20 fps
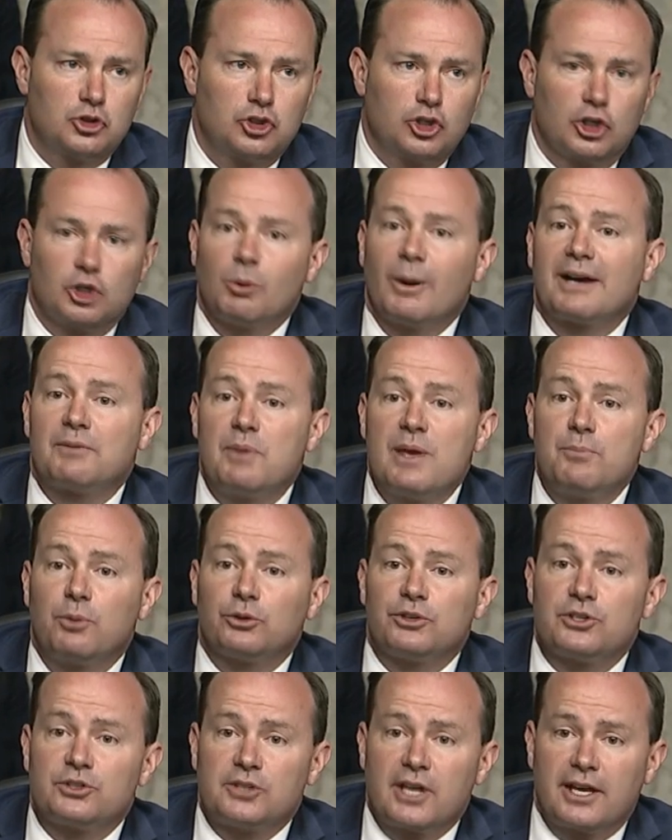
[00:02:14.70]
to direct
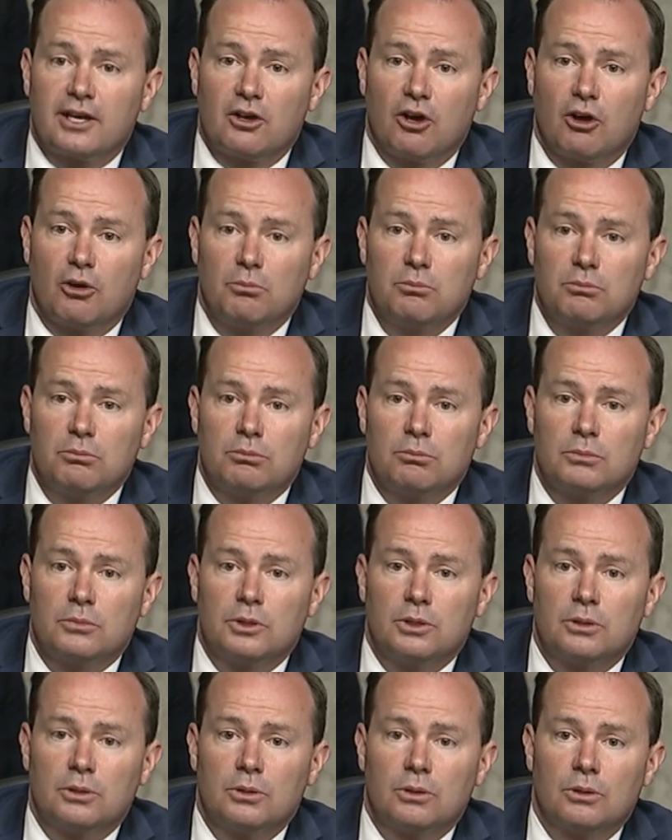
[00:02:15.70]
people to stay at home
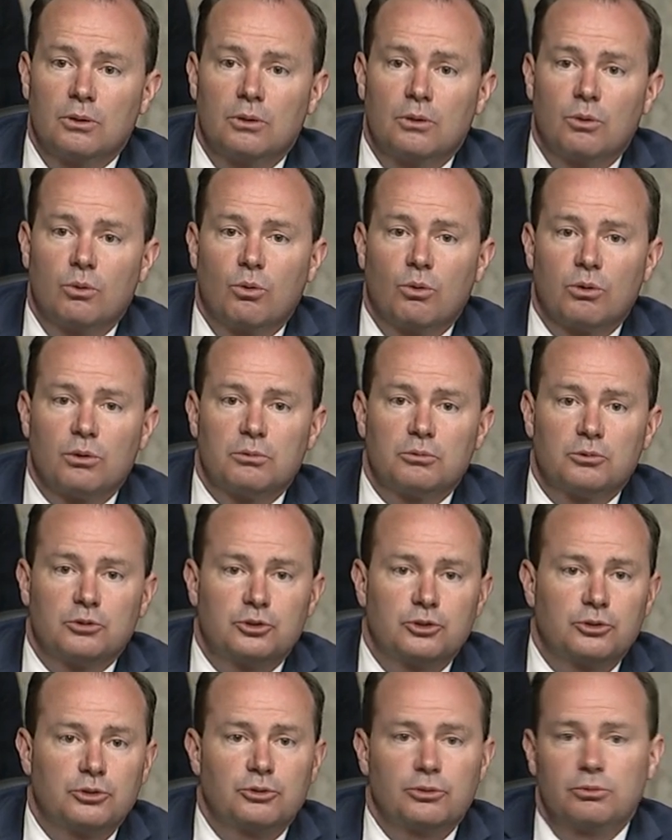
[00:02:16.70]
or
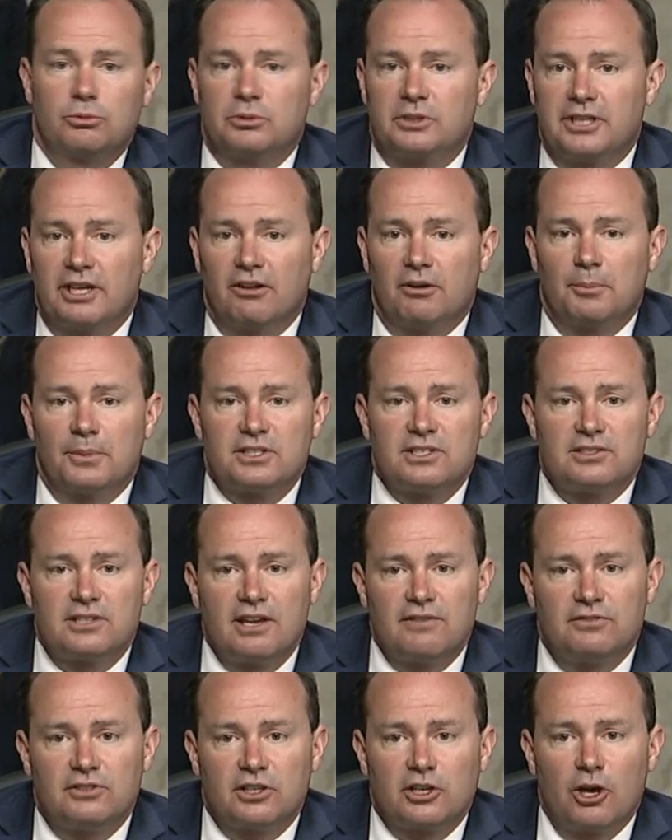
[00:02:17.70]
to tell them it's
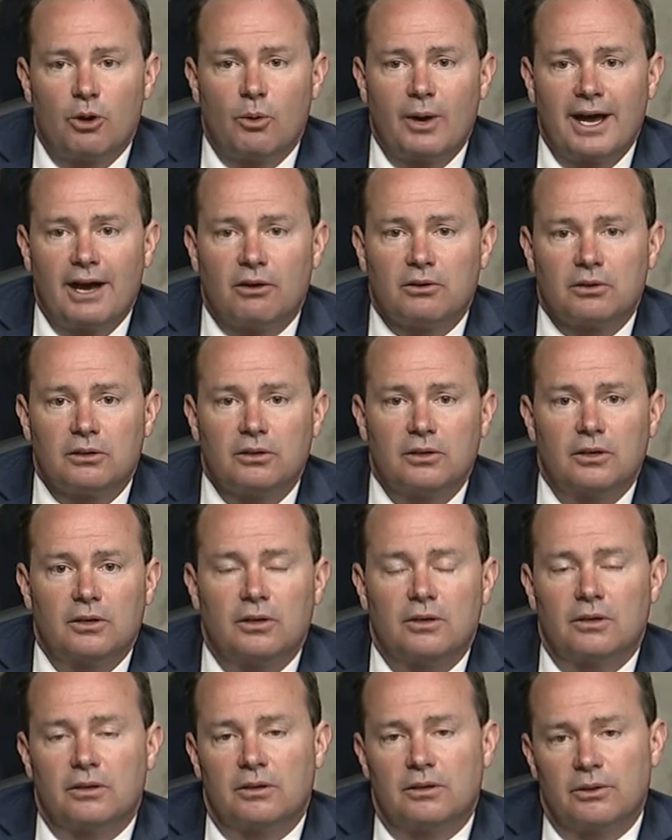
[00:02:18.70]
safe to go out,
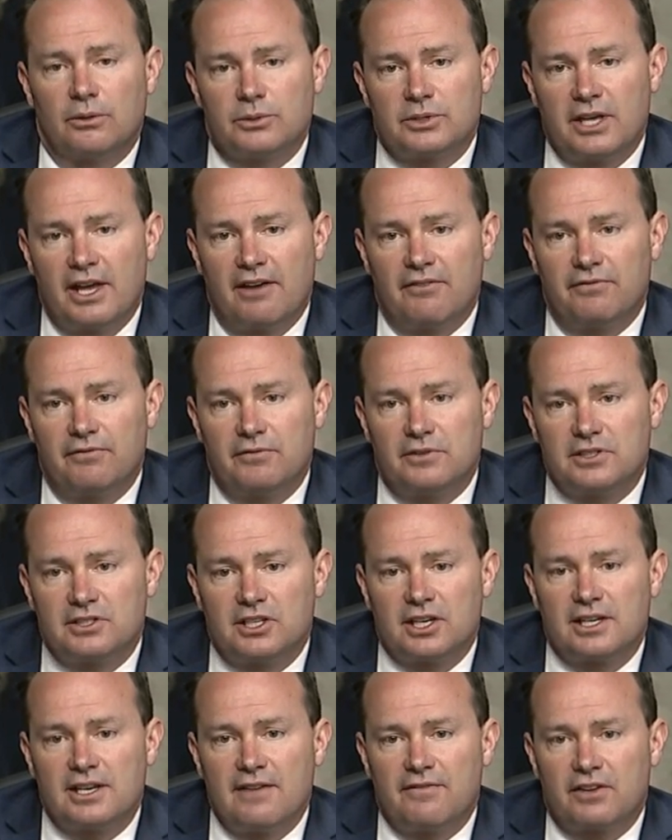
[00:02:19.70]
those have
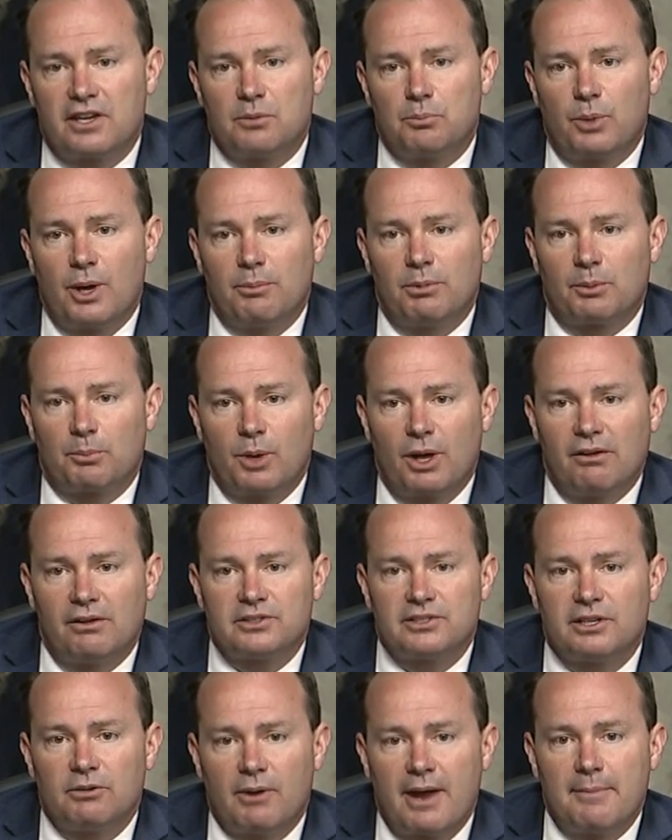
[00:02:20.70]
significant public
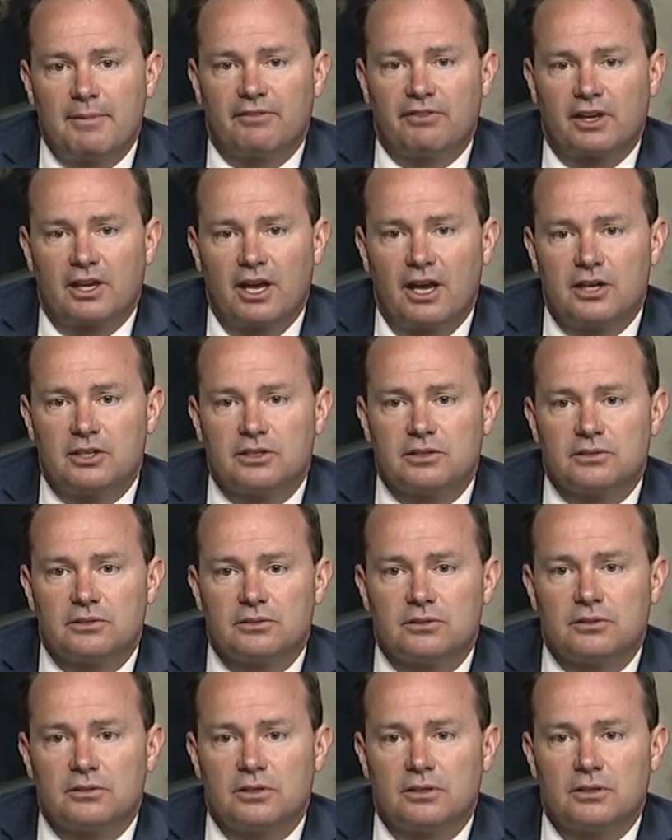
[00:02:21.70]
policy
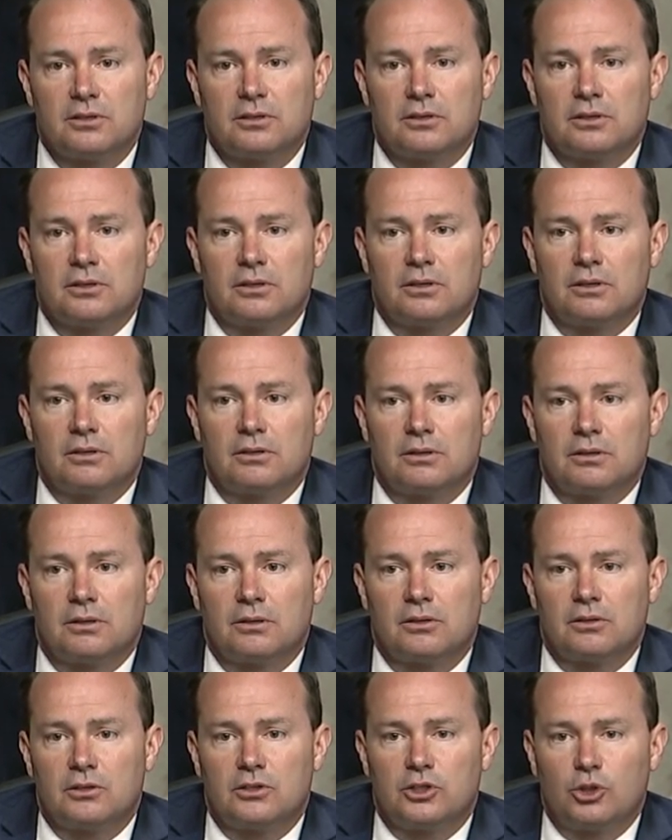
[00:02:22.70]
ramifications.
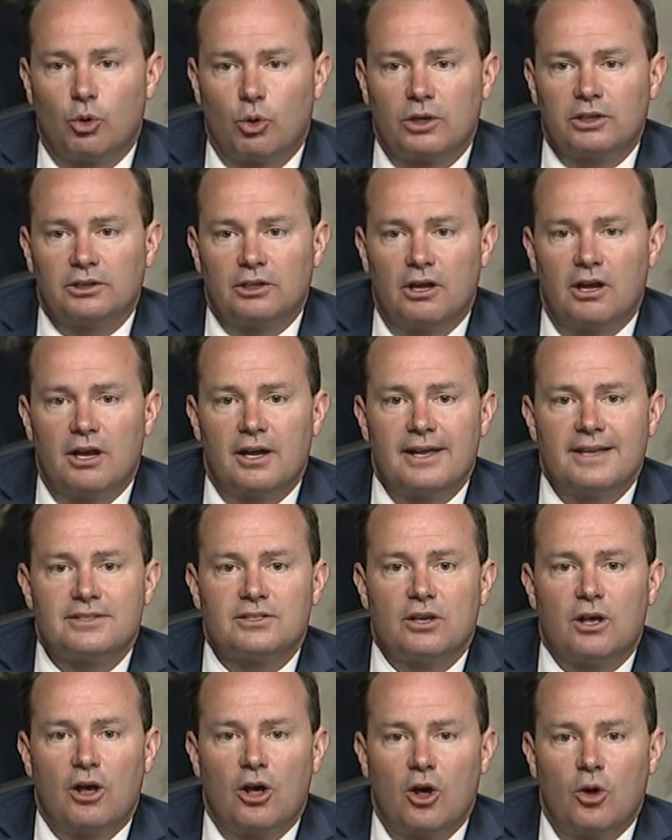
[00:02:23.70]
Tort law
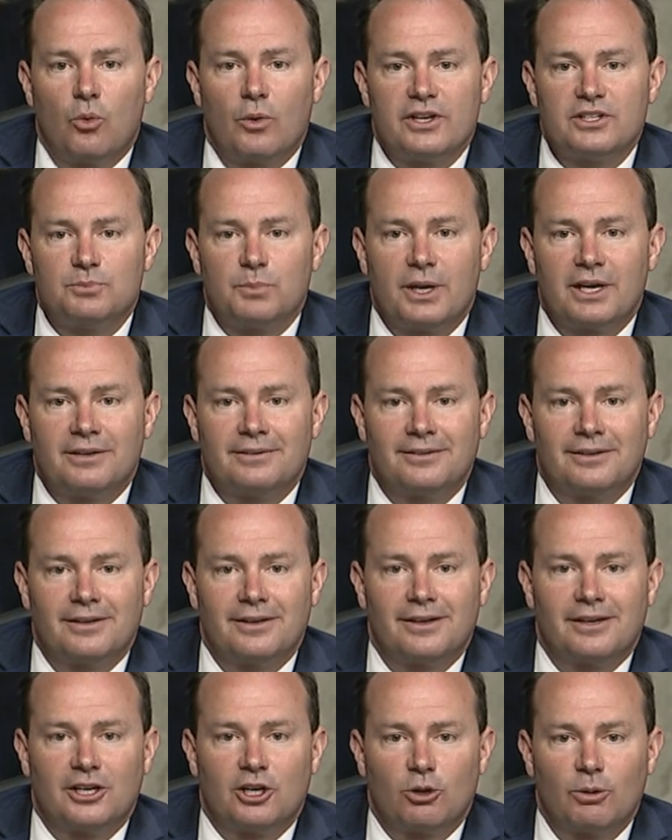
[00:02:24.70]
has always been
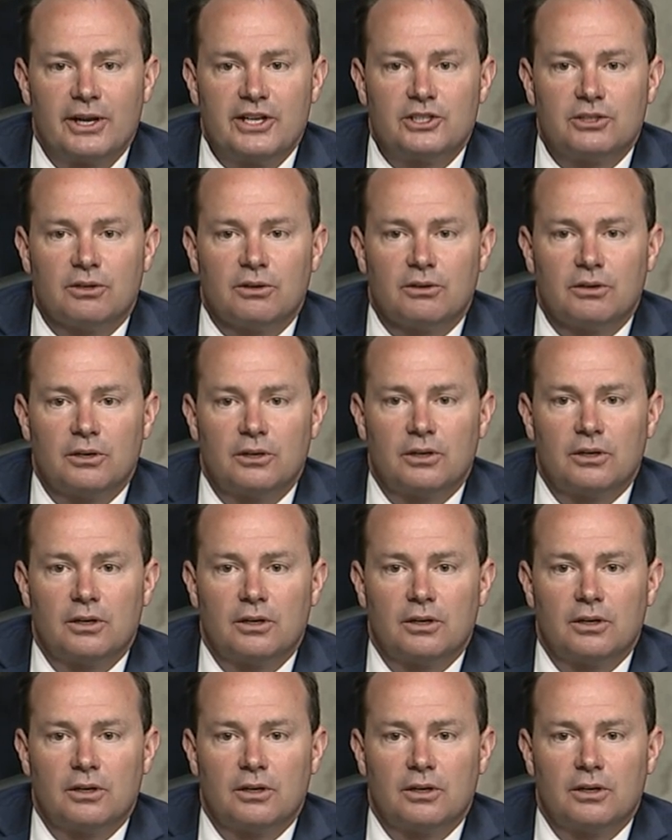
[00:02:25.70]
a creature